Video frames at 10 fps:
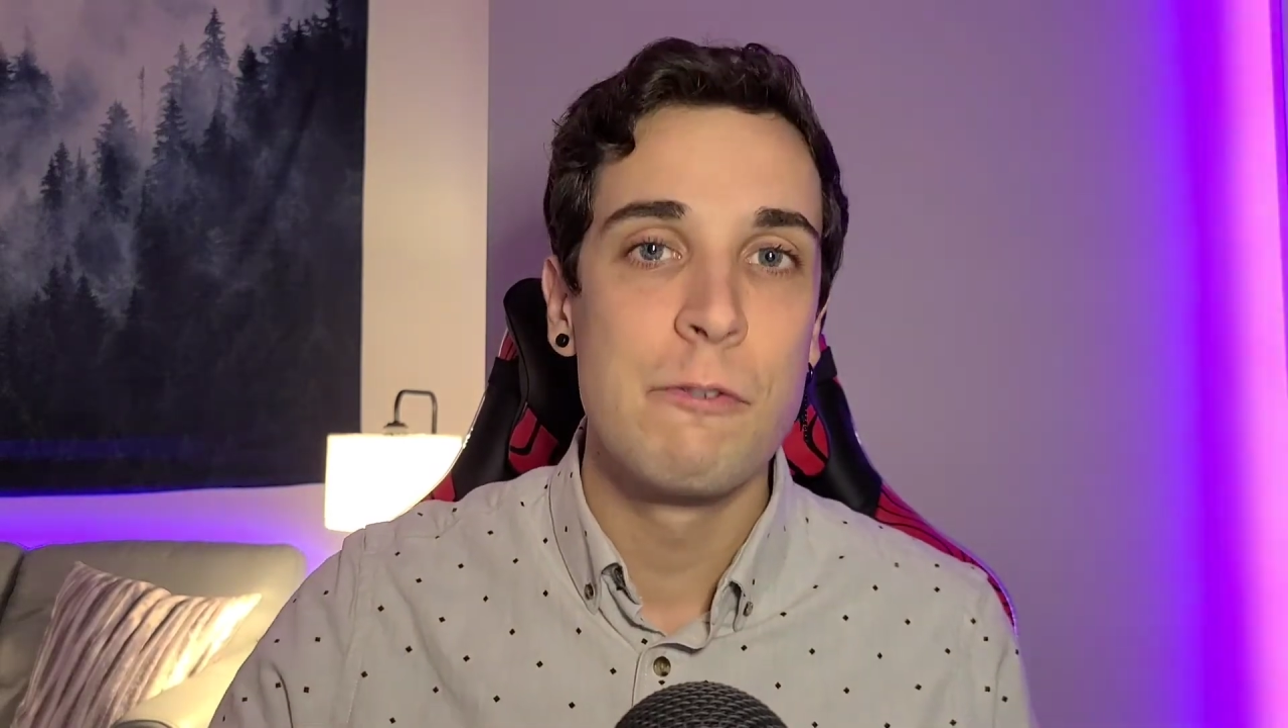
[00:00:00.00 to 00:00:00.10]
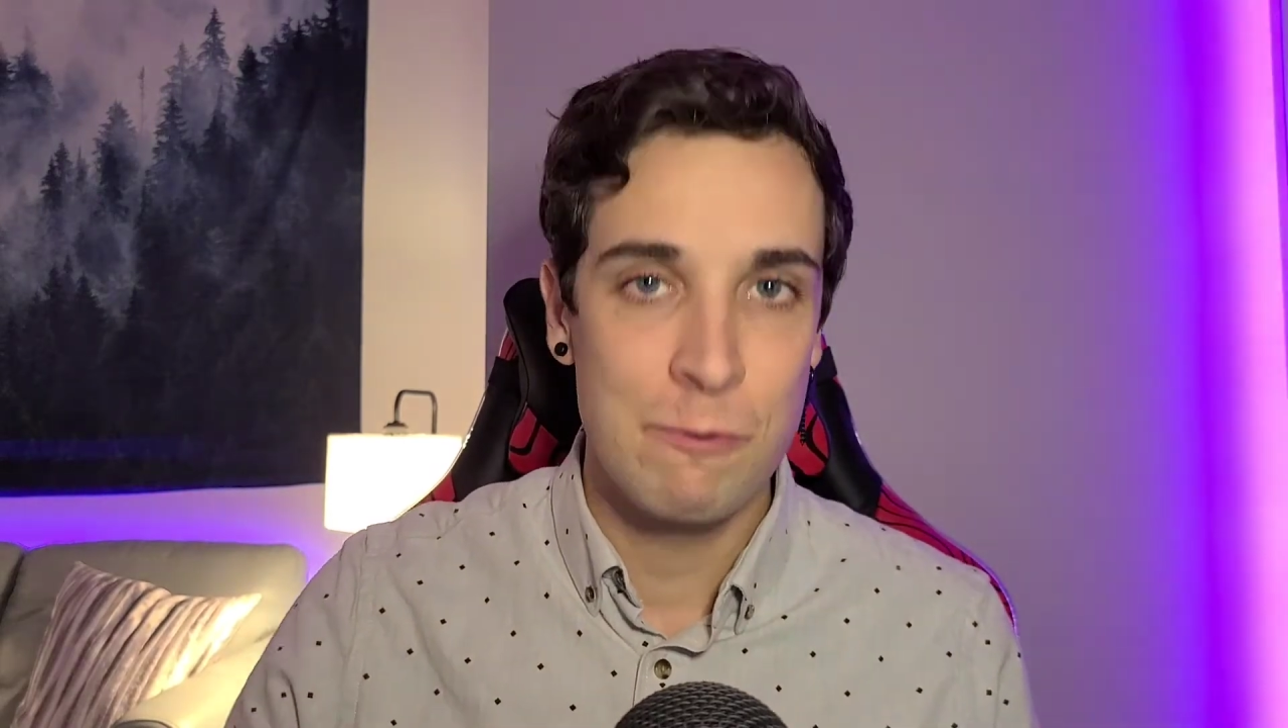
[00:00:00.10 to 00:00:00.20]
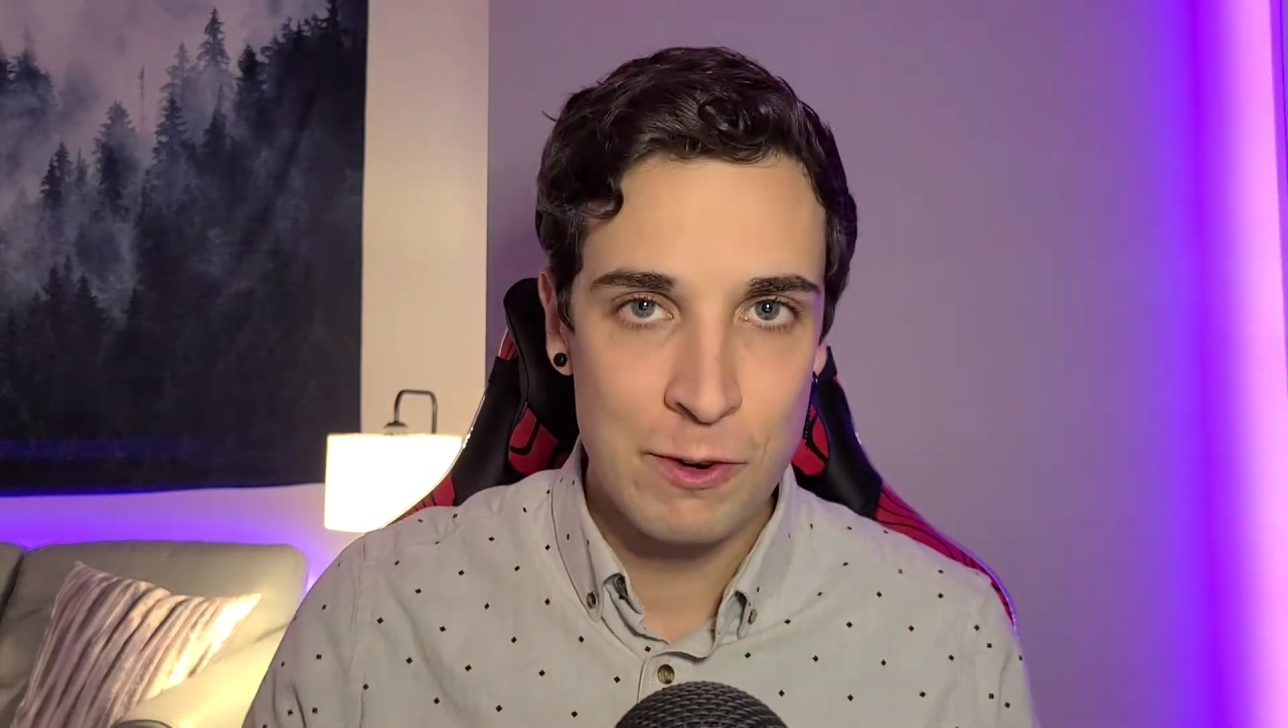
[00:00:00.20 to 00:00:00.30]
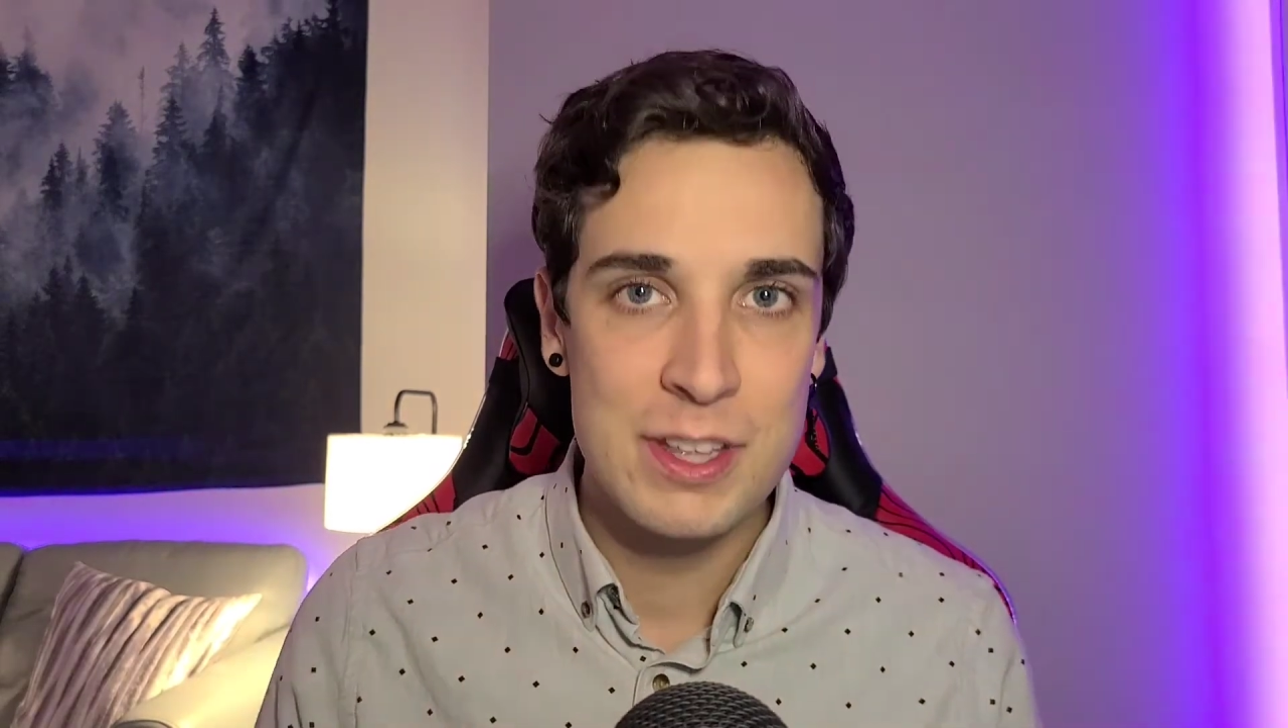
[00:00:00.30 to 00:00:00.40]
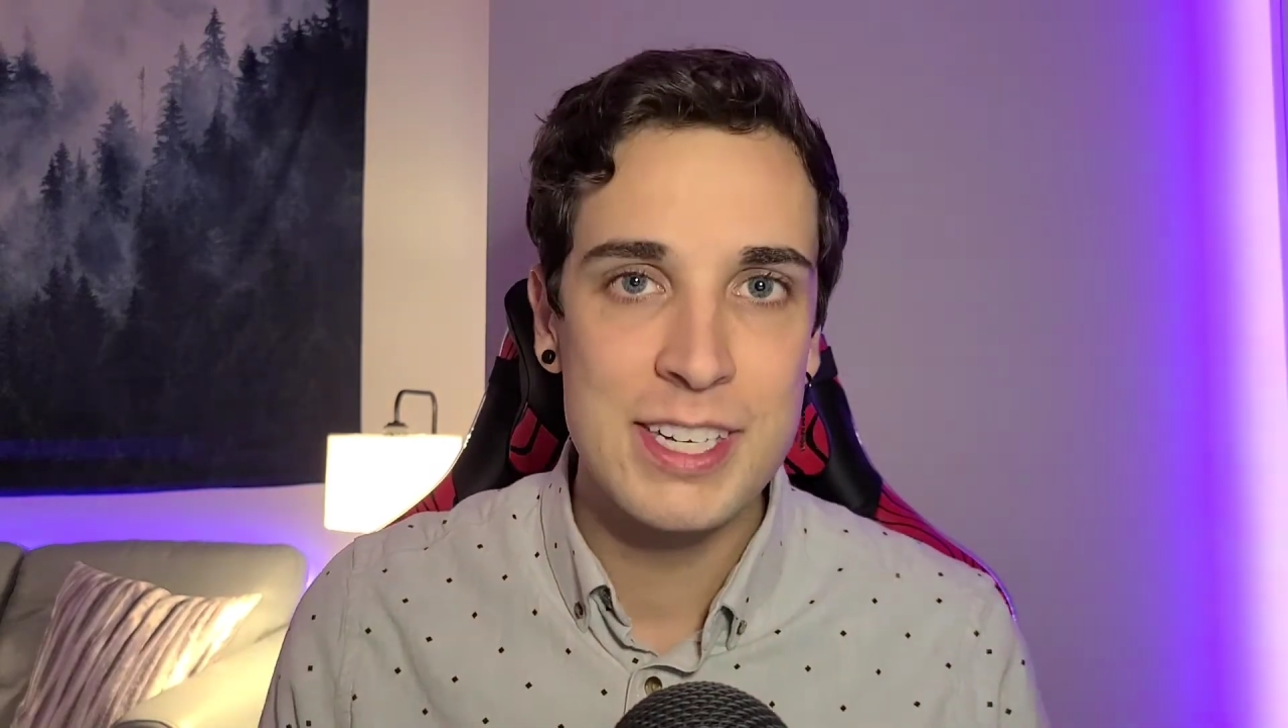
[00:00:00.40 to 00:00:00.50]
for the